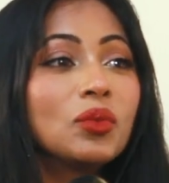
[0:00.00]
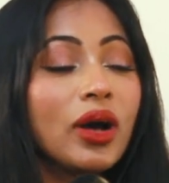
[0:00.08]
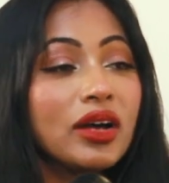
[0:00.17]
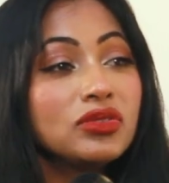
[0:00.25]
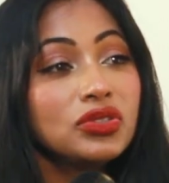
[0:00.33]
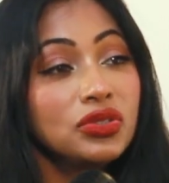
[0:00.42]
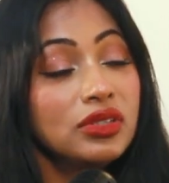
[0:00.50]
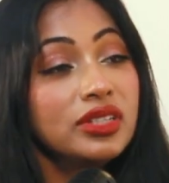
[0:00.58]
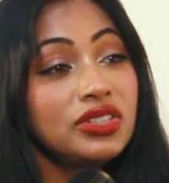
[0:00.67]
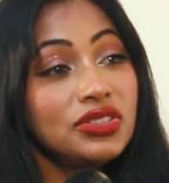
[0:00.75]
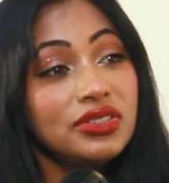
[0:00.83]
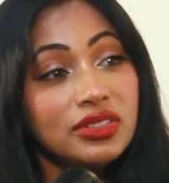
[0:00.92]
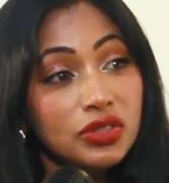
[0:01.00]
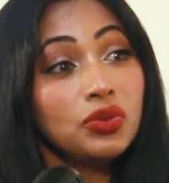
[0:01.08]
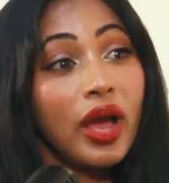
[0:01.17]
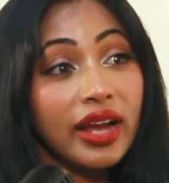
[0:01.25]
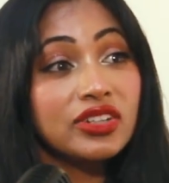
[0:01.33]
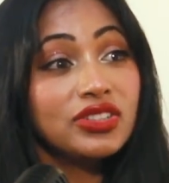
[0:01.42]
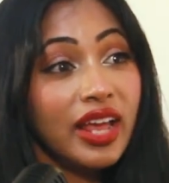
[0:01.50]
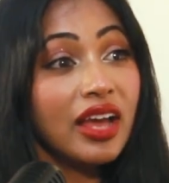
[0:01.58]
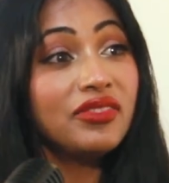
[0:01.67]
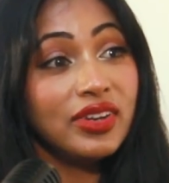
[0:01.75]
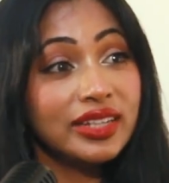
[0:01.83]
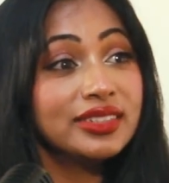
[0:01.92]
Wow, so you actually
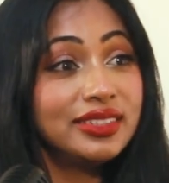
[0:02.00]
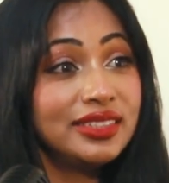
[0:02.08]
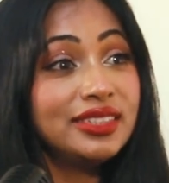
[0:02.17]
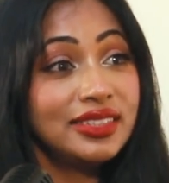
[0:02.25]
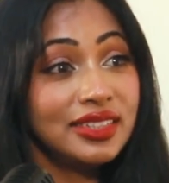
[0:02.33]
have like a DJ